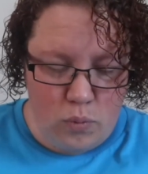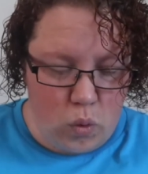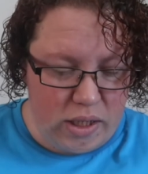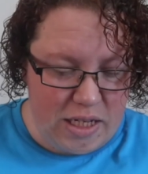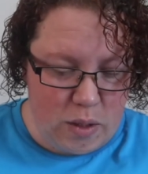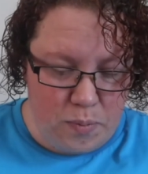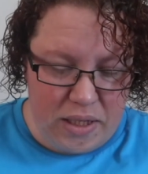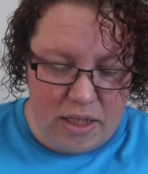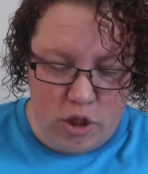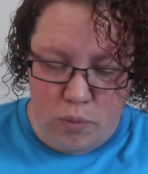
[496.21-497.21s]
One is
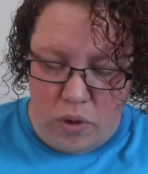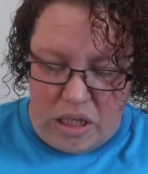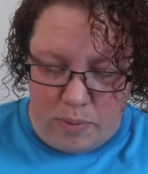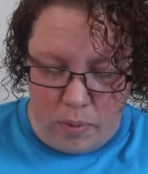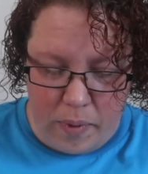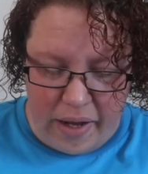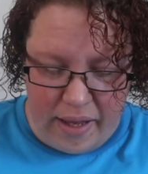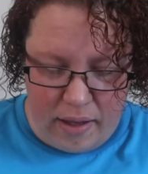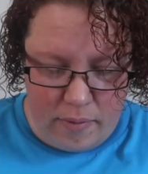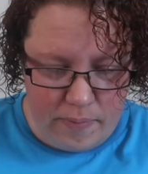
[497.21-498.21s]
peach and one is
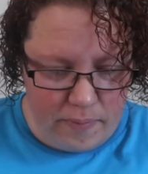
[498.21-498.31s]
papaya.